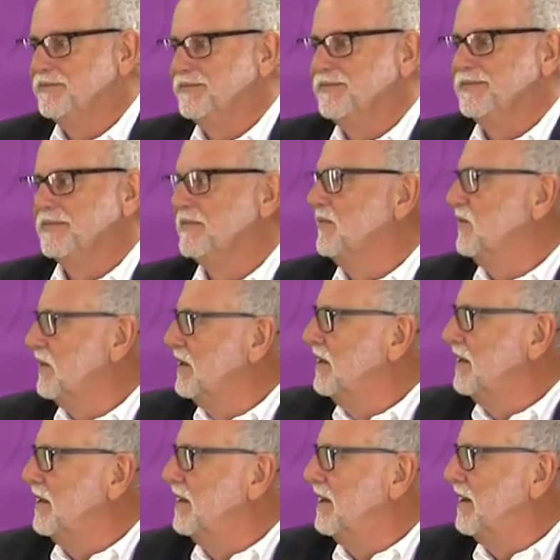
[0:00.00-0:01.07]

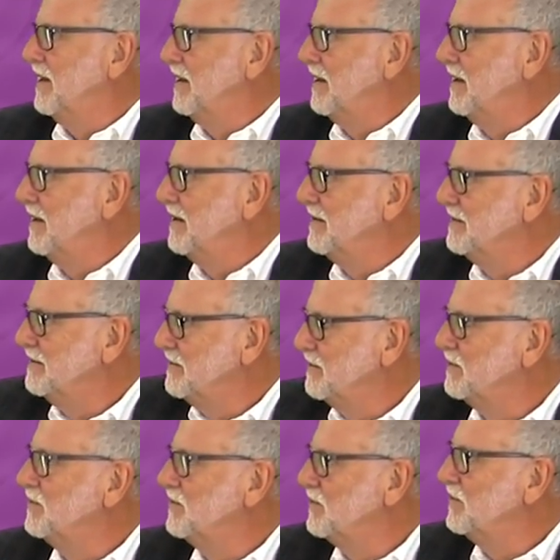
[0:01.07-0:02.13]

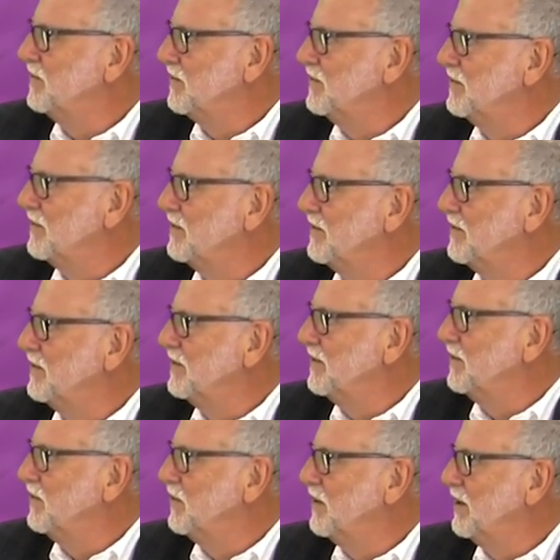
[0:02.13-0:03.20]

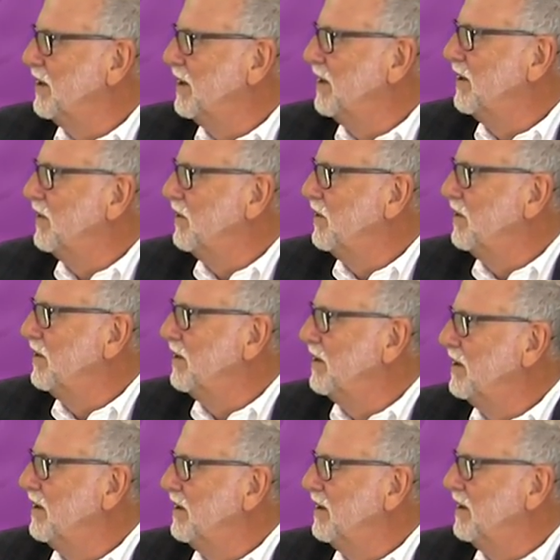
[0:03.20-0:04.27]

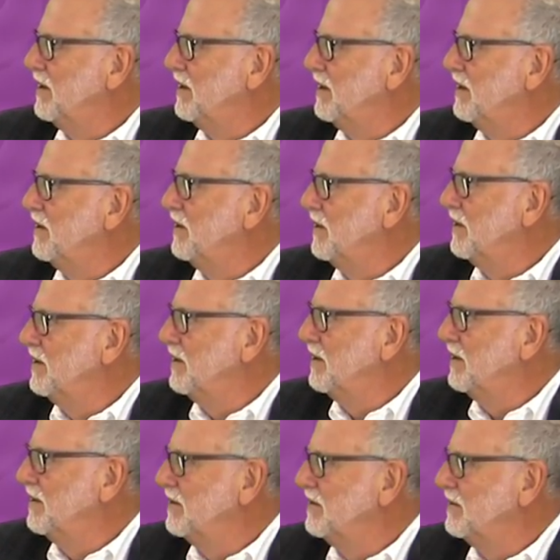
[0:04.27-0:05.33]

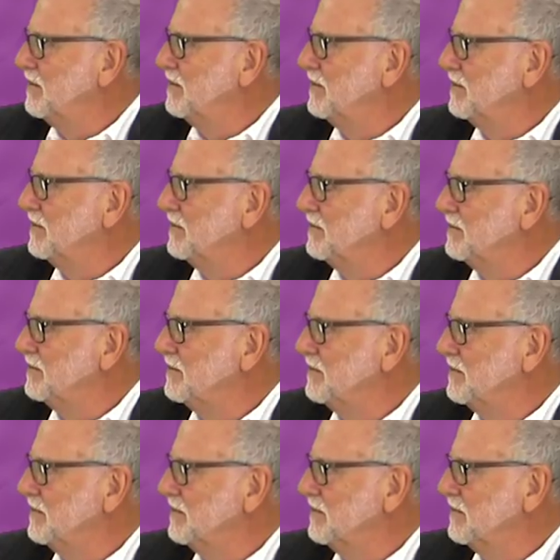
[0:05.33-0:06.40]

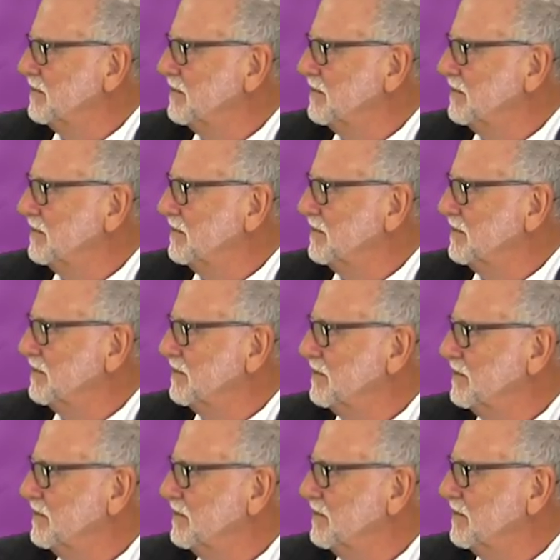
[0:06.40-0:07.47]

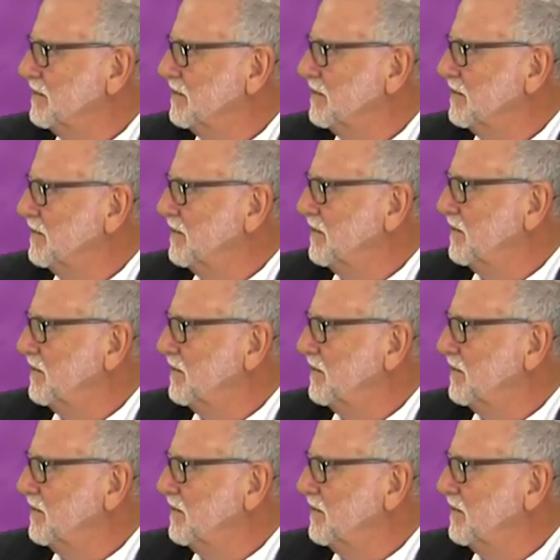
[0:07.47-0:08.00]
(not speaking)